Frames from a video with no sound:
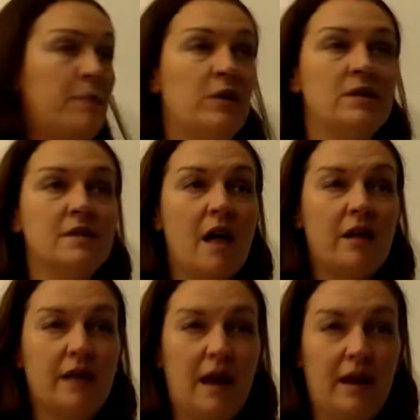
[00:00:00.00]
put a solid
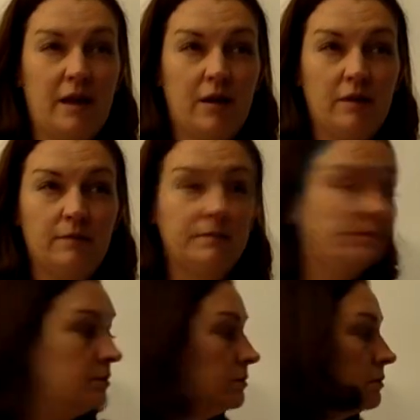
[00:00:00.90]
dot here.
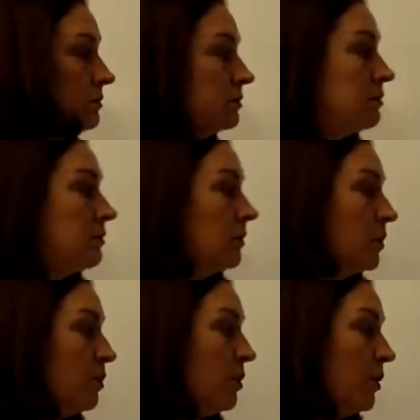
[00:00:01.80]

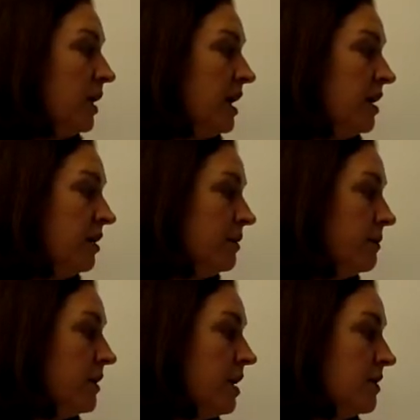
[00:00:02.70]
Put one here.
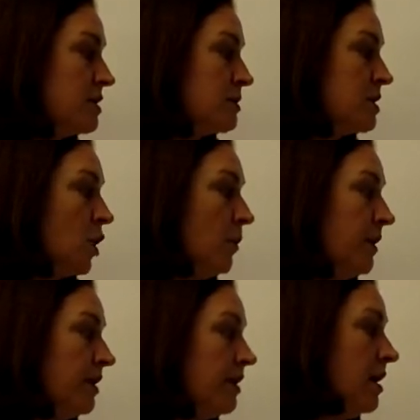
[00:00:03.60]
This was
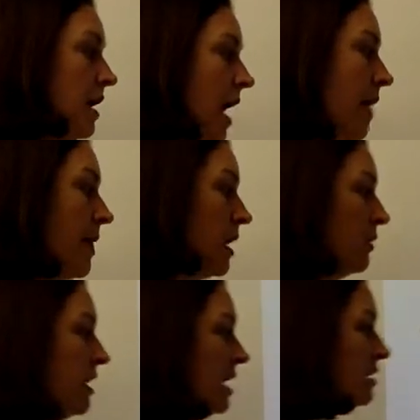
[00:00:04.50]
open. And then on
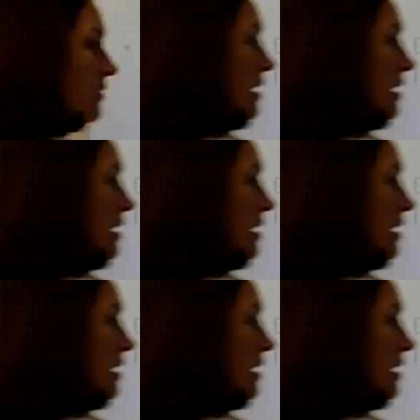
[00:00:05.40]
the end of